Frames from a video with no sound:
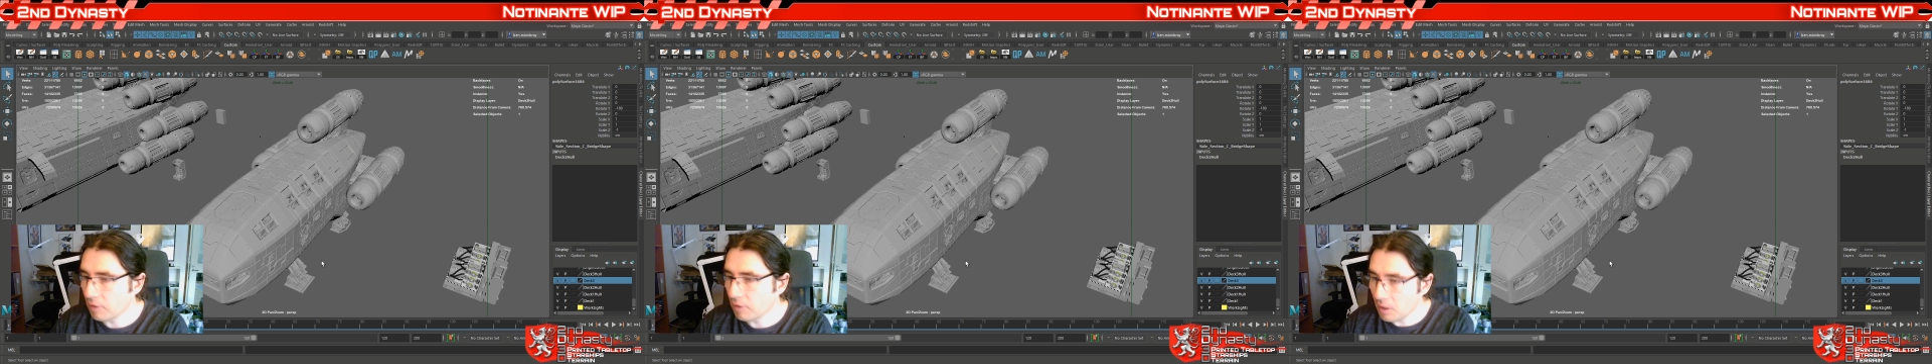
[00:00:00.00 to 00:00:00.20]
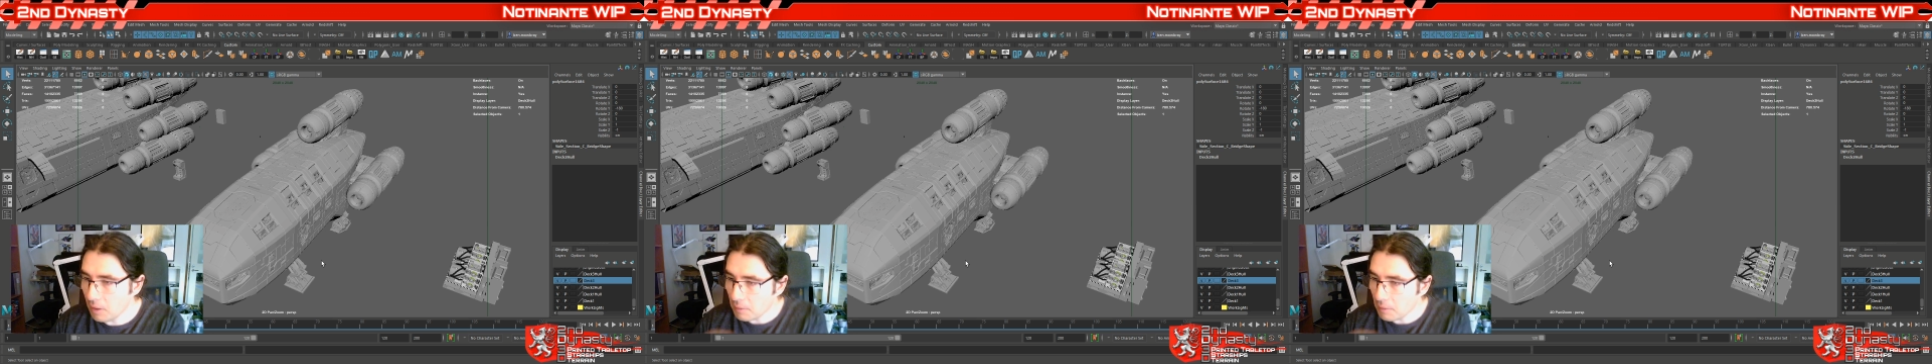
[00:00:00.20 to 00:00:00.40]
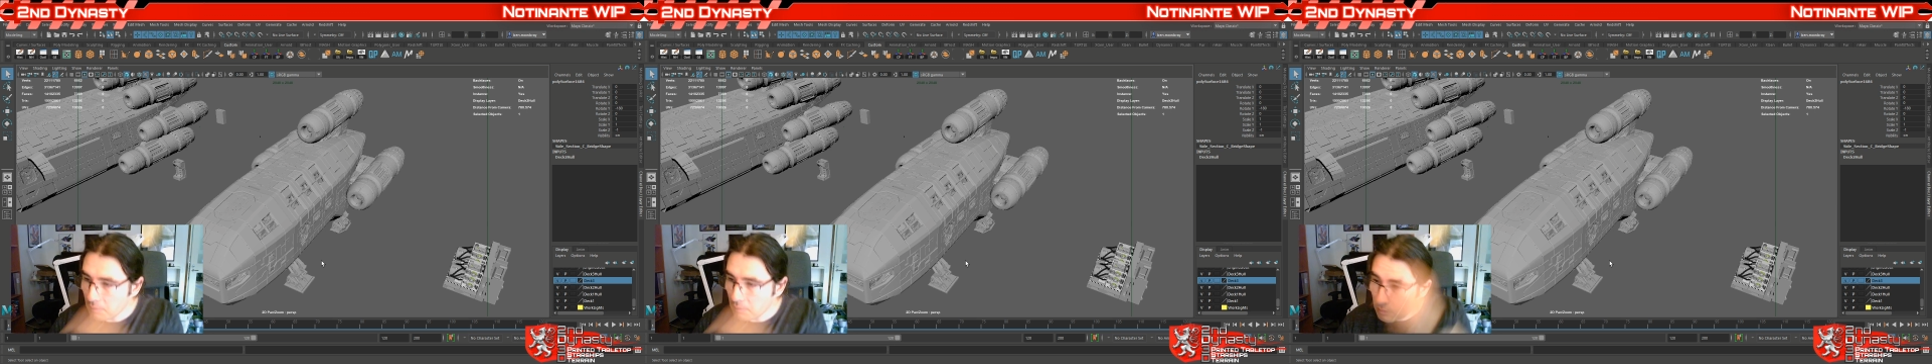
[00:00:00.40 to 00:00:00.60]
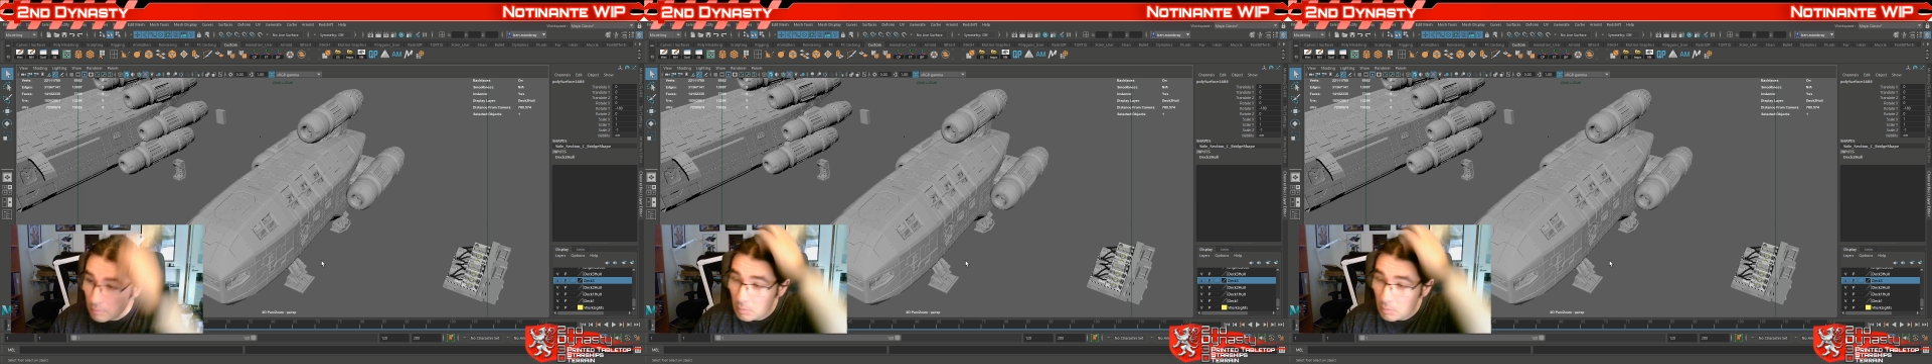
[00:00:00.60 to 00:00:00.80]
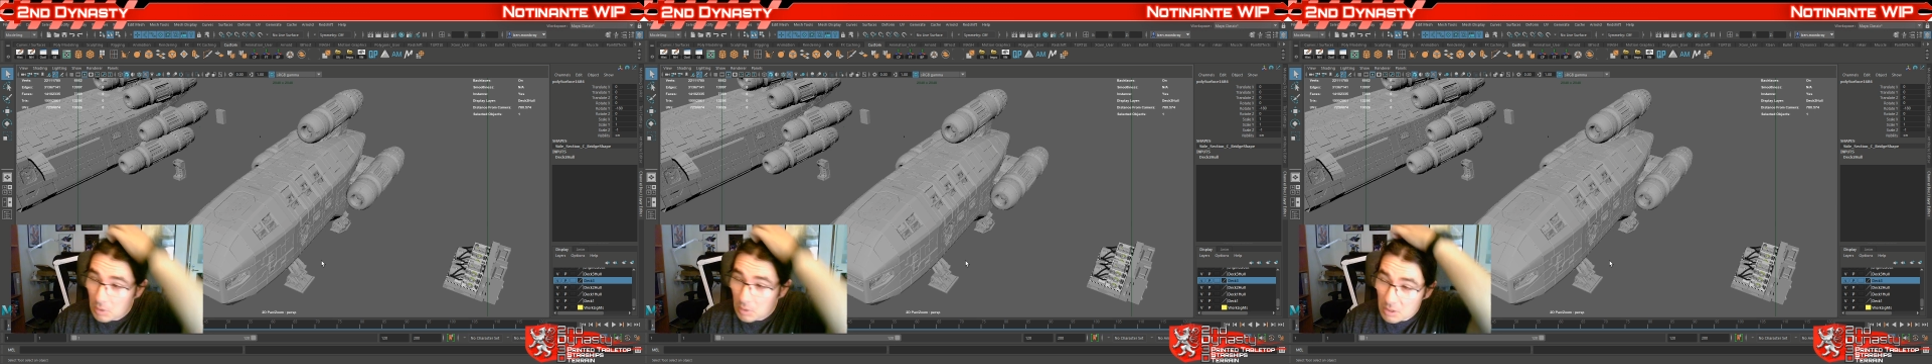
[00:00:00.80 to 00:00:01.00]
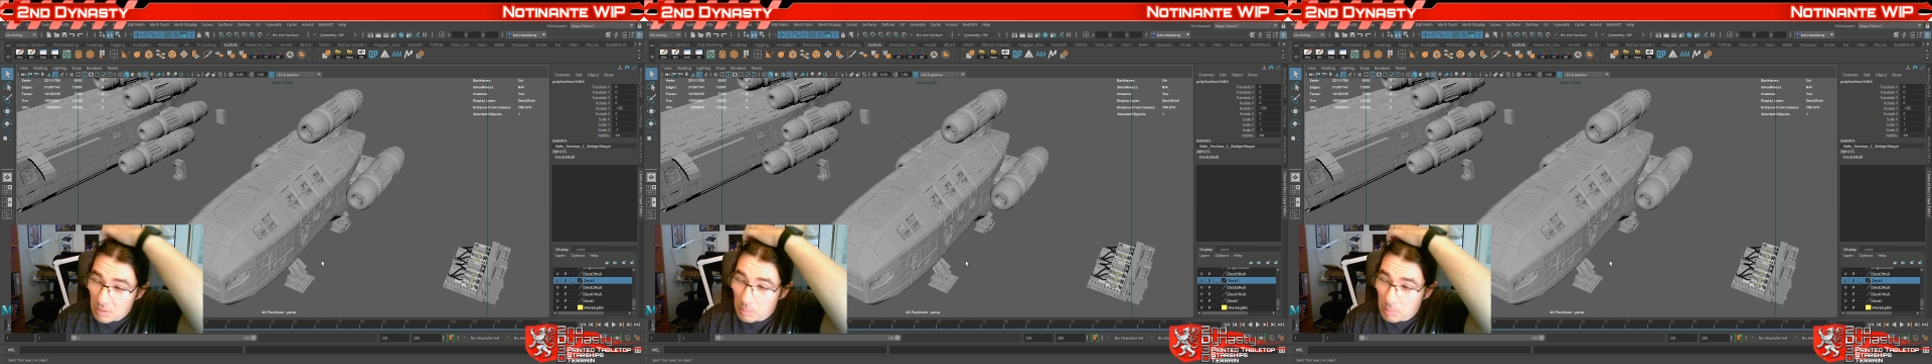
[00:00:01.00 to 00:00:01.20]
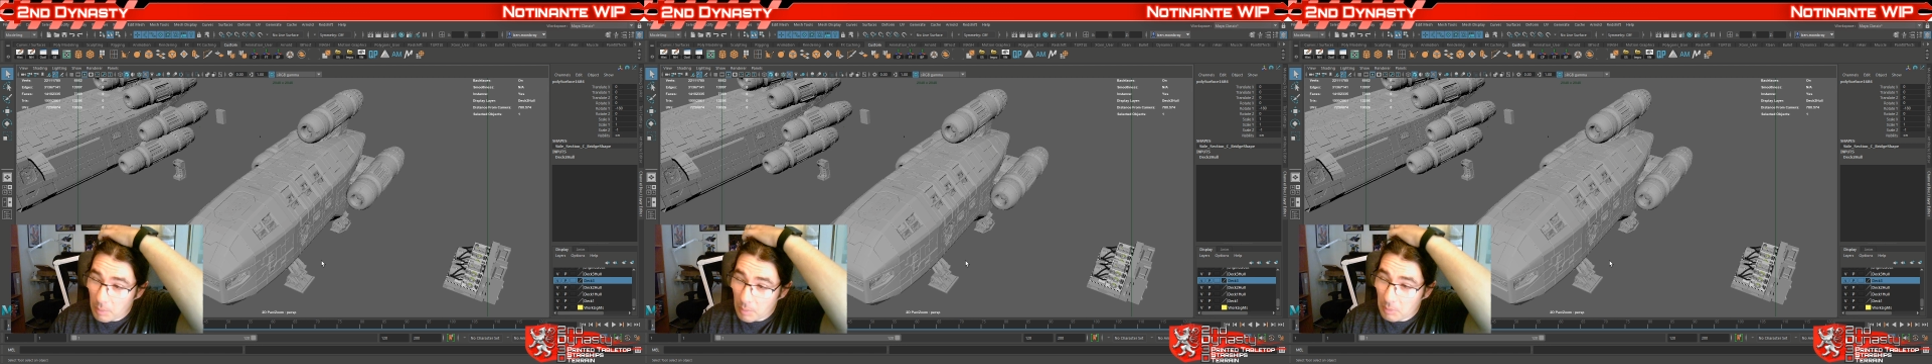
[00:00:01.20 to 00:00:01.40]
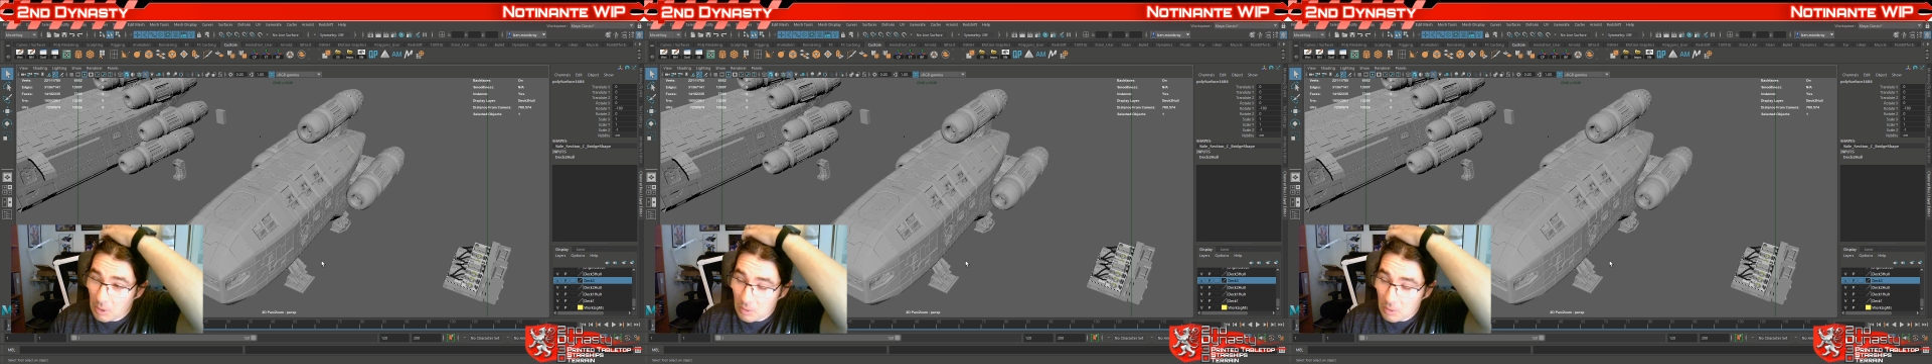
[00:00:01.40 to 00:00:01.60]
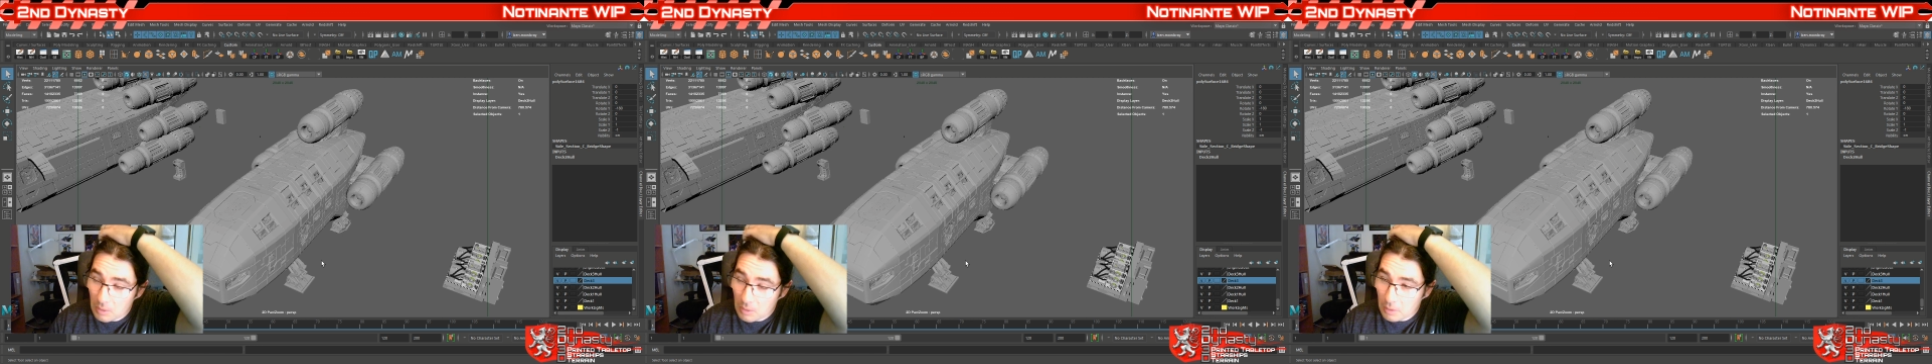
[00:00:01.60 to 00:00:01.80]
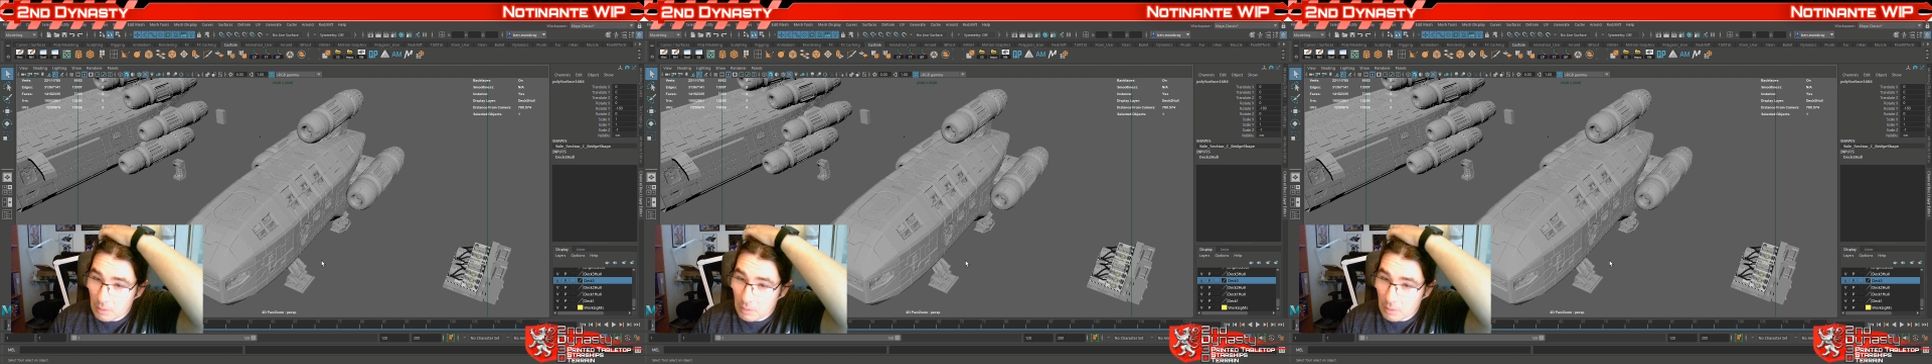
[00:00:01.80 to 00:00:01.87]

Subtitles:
card, which has probably got another,